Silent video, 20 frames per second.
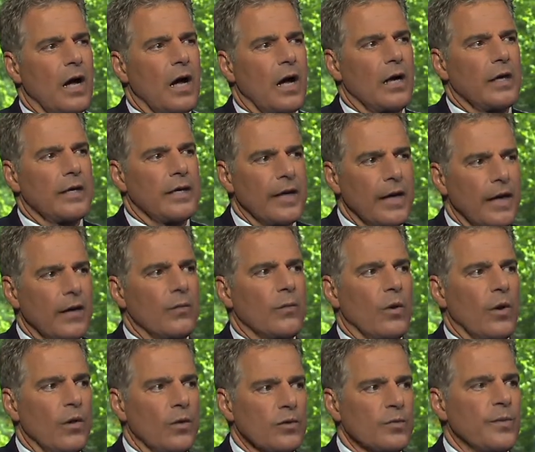again,
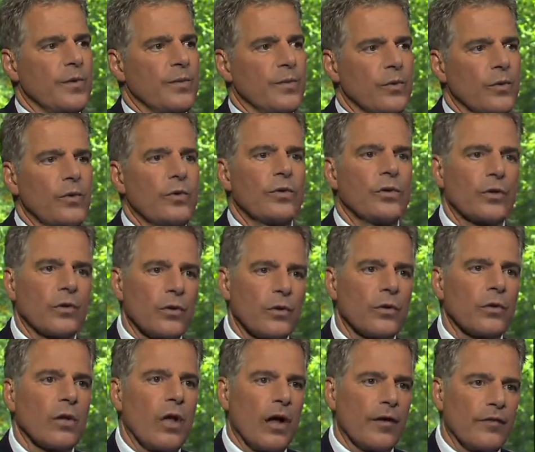one of those people who you can
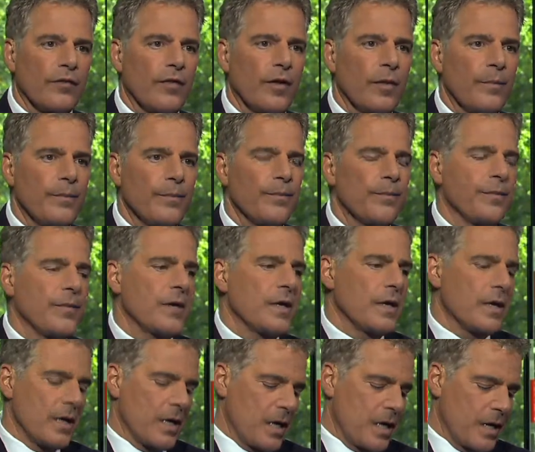learn a lot from. Mm
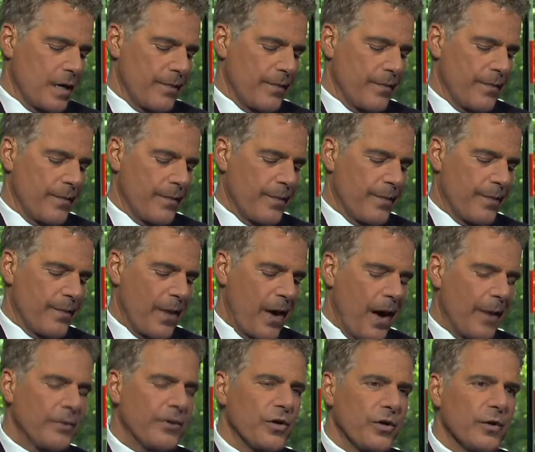-hmm. um,
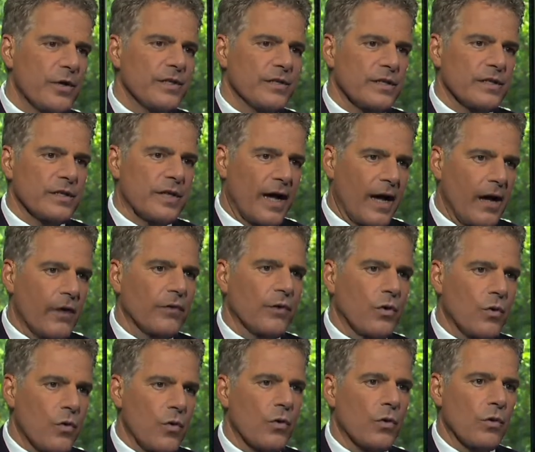I'm curious as to how the
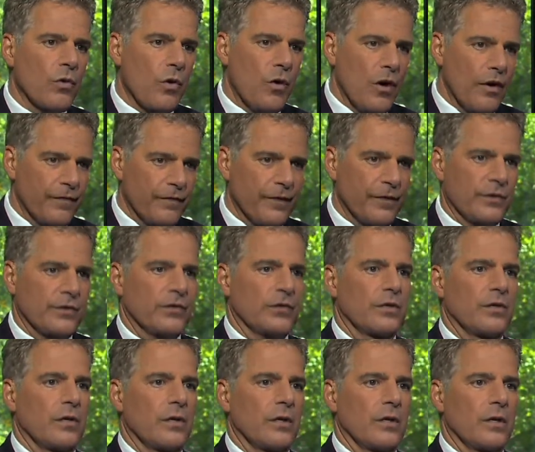corner
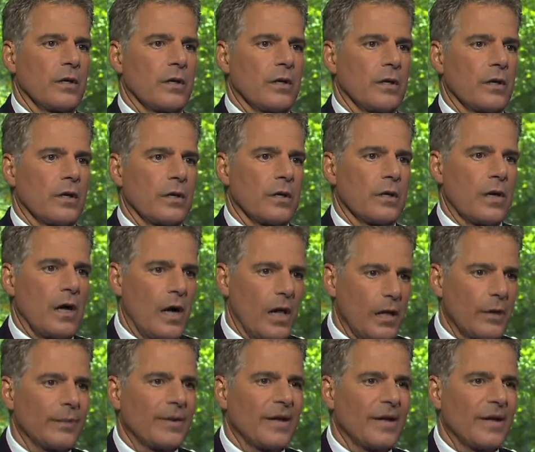office column